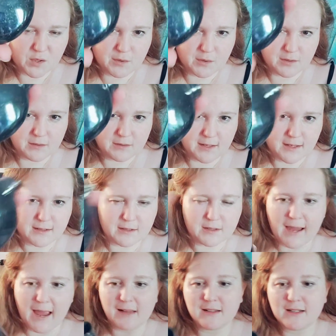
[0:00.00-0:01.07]
like
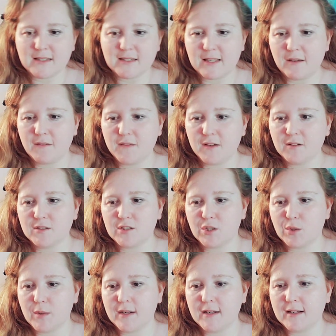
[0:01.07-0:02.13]
galaxy feel
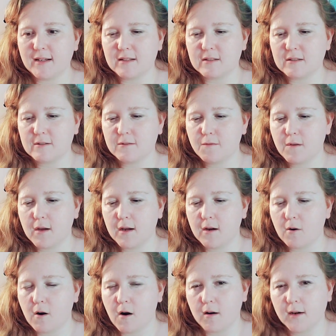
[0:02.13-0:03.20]
to it. It's
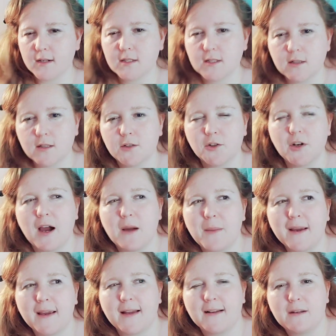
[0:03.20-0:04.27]
onyx glitter. I might
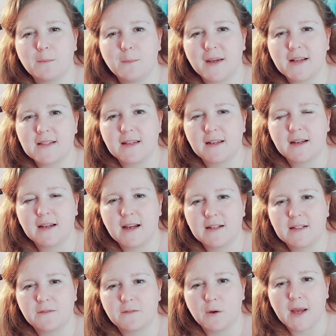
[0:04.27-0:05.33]
end up mixing a
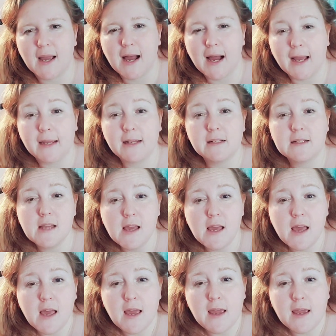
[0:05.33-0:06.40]
different kind
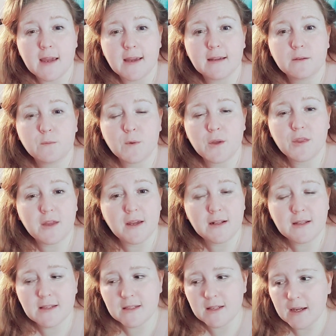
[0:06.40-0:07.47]
in with
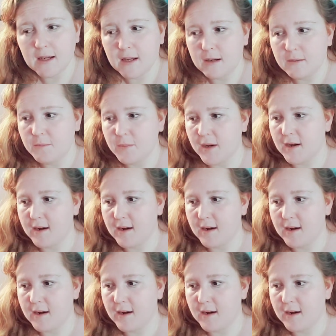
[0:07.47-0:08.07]
it. But